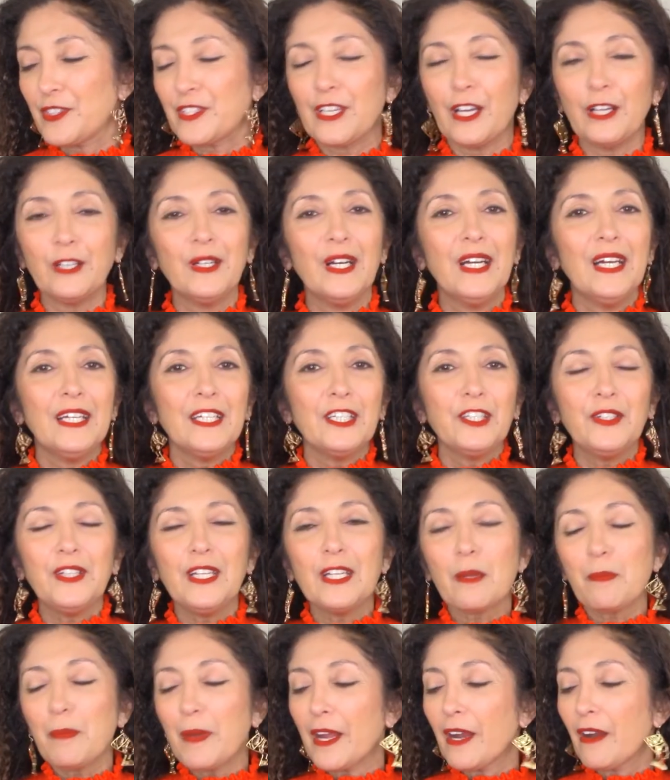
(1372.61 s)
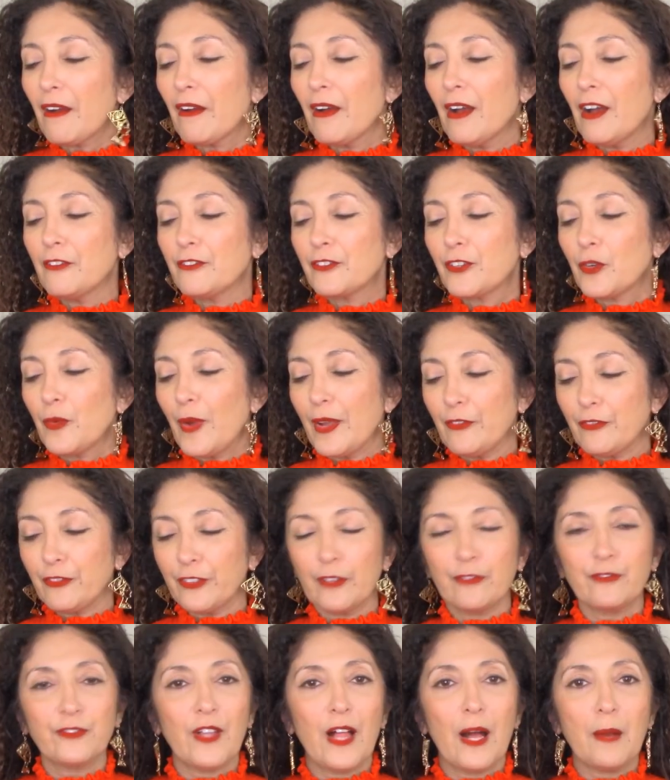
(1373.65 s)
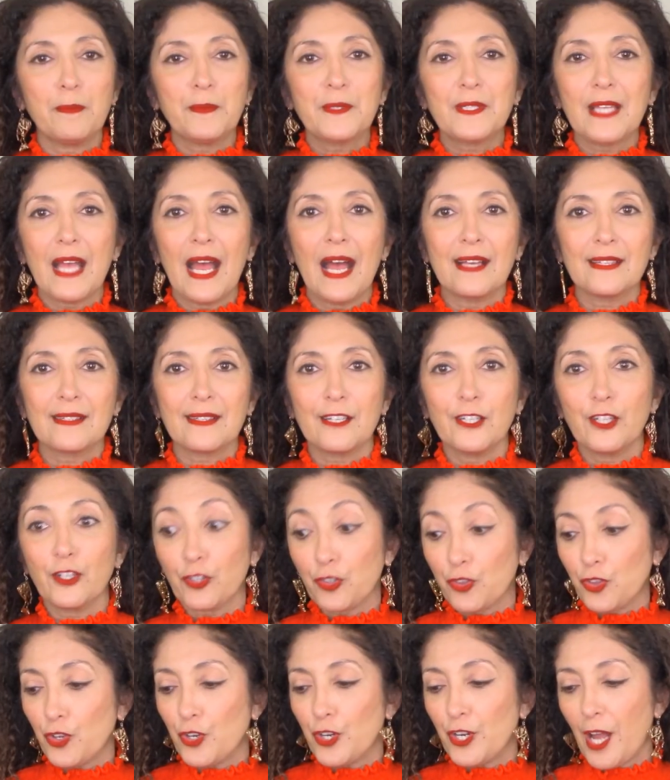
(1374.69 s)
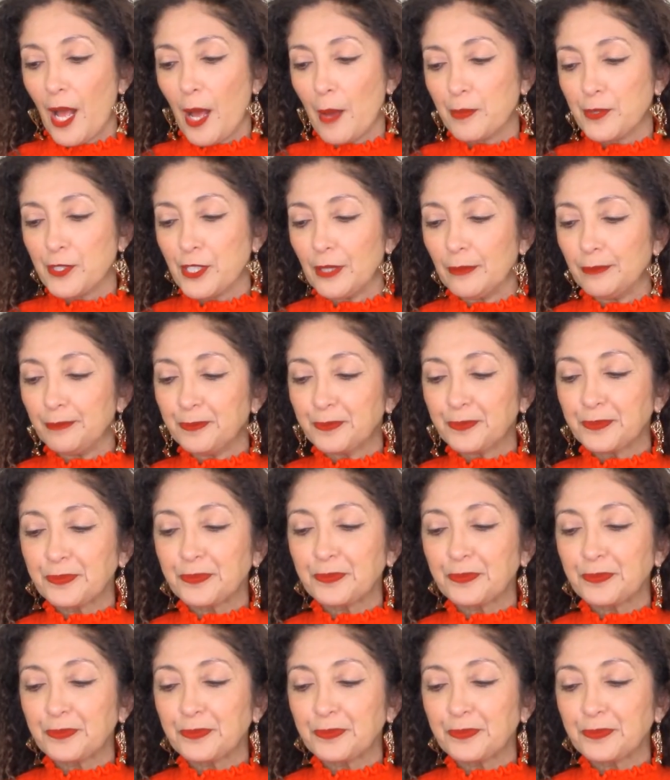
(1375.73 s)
So you need a pair of great flip-flops as your third option.